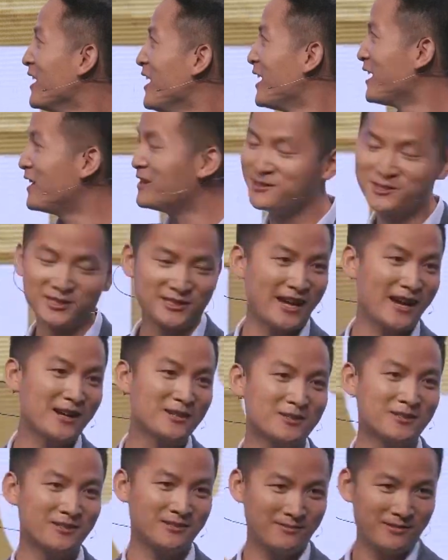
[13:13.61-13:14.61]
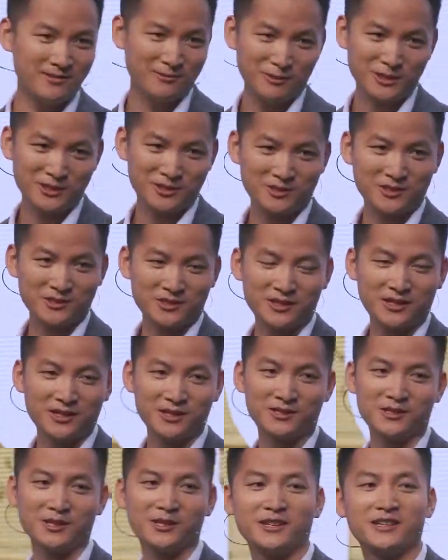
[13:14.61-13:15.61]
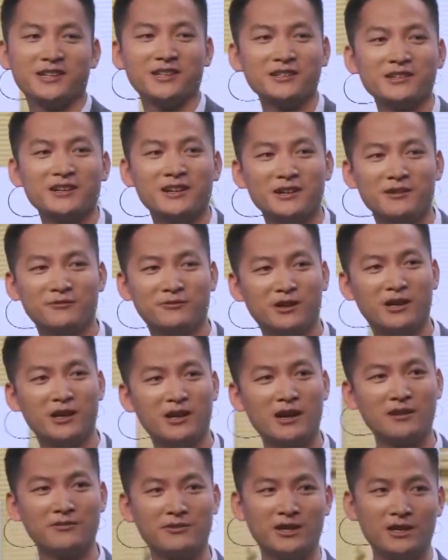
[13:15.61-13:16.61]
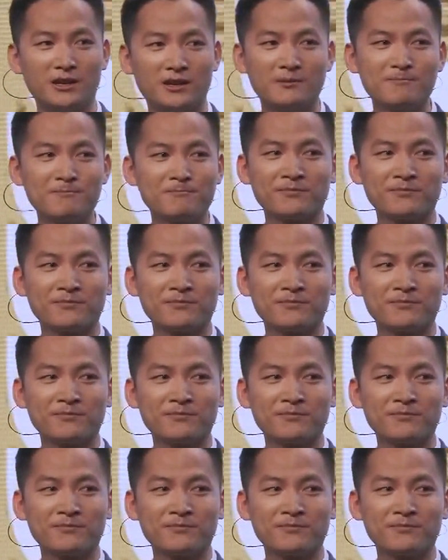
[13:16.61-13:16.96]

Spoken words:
And Stas, which is sitting here, for a lot of